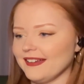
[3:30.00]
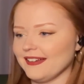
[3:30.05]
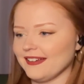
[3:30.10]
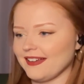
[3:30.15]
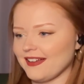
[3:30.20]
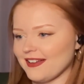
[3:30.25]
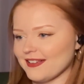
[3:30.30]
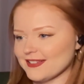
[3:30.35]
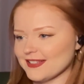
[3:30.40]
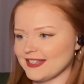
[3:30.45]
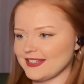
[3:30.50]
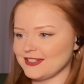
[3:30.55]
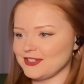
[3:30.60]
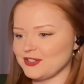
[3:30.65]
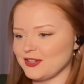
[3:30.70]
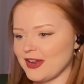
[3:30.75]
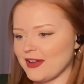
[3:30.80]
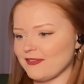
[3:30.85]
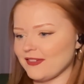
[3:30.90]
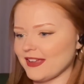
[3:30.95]
Causing a
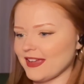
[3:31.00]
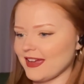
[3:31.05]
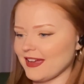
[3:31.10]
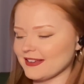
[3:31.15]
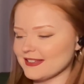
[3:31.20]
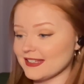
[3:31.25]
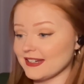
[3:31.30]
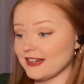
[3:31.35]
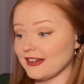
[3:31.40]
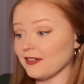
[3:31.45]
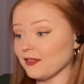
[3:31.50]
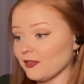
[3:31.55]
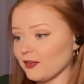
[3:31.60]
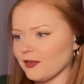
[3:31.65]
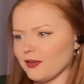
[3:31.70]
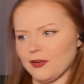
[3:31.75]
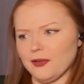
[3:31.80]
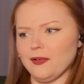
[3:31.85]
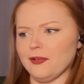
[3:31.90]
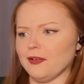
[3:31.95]
traffic accident.
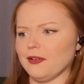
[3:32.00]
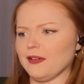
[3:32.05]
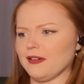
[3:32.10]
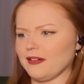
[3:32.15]
Oh,